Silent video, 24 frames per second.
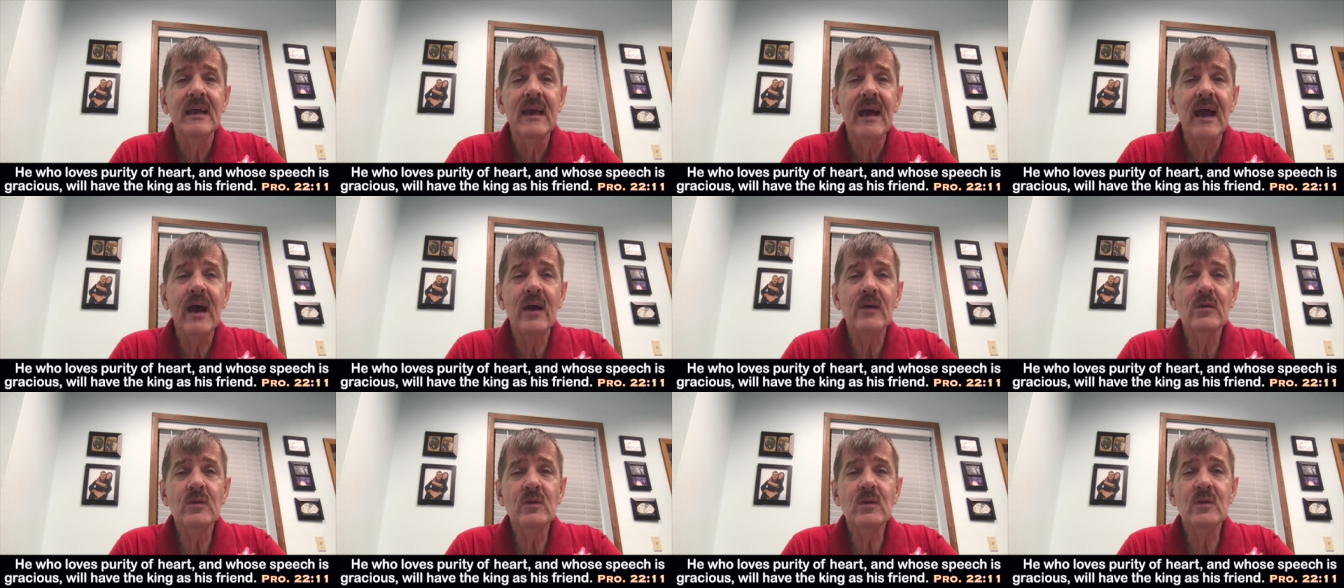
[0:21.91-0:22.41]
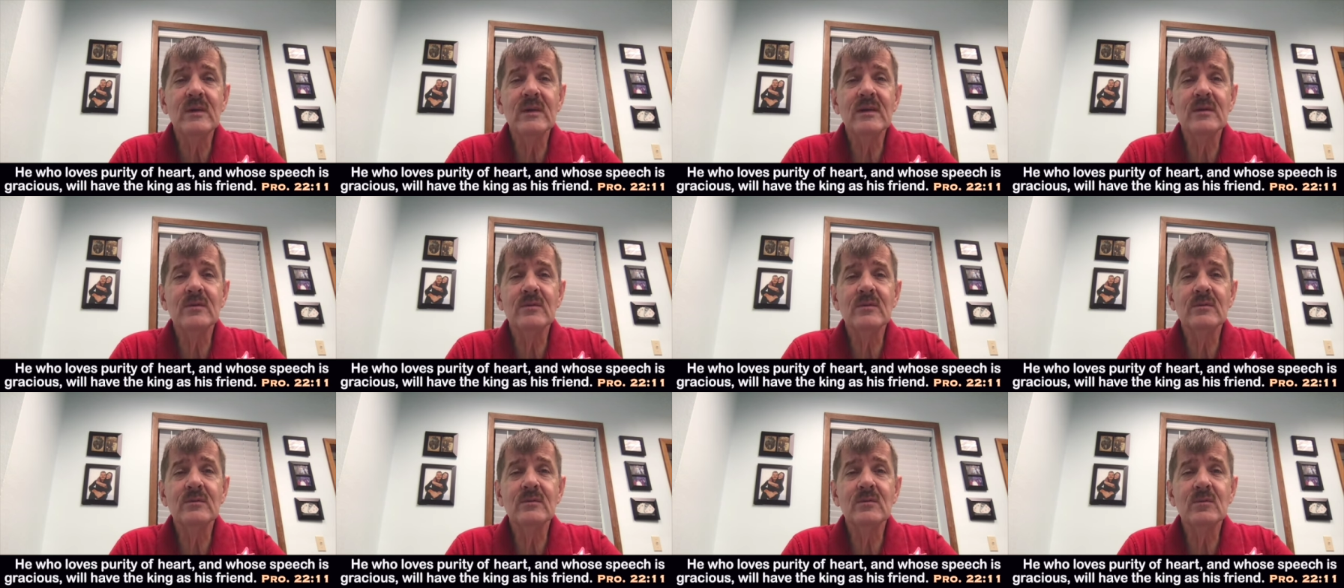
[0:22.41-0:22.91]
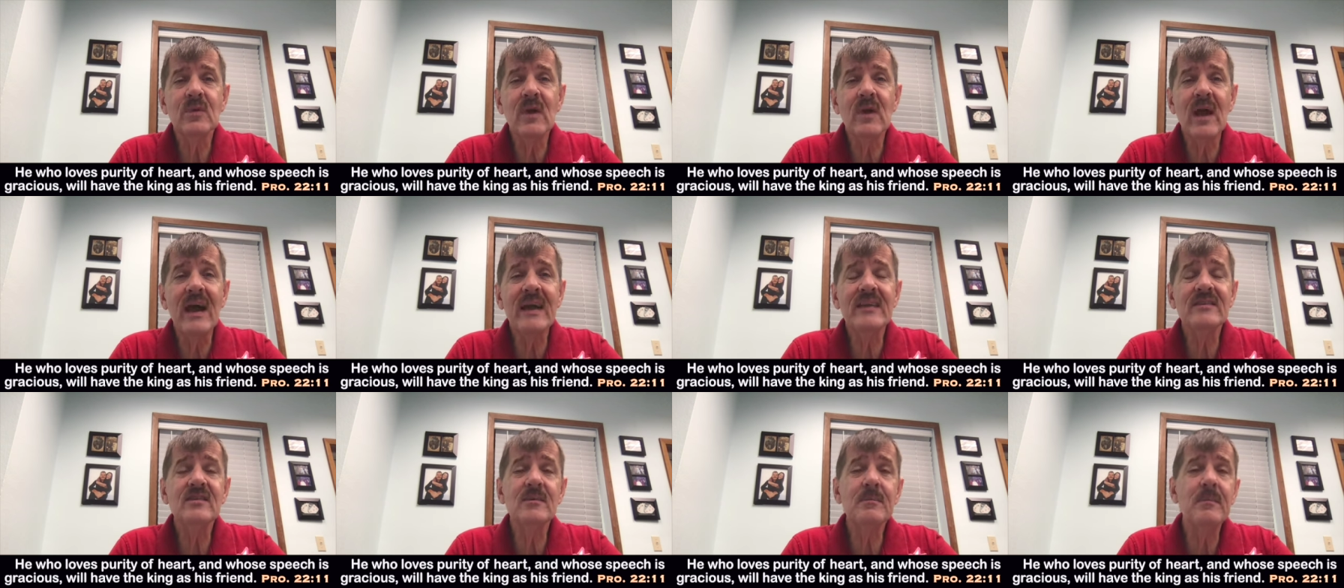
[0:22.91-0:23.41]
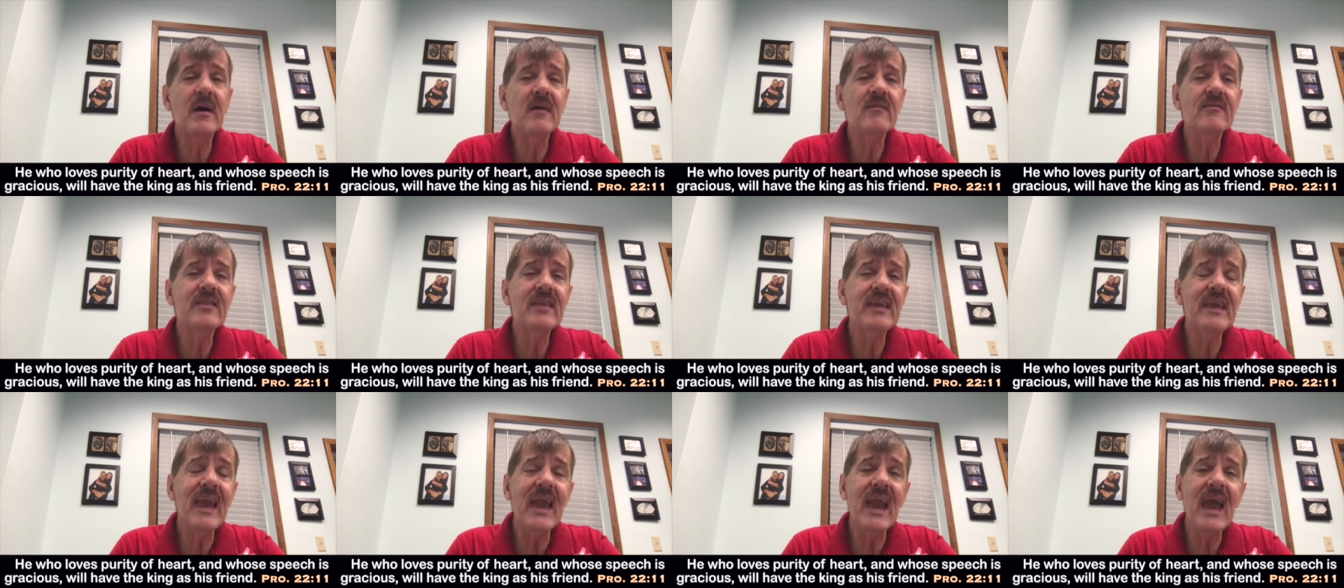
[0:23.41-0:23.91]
how you can rise above the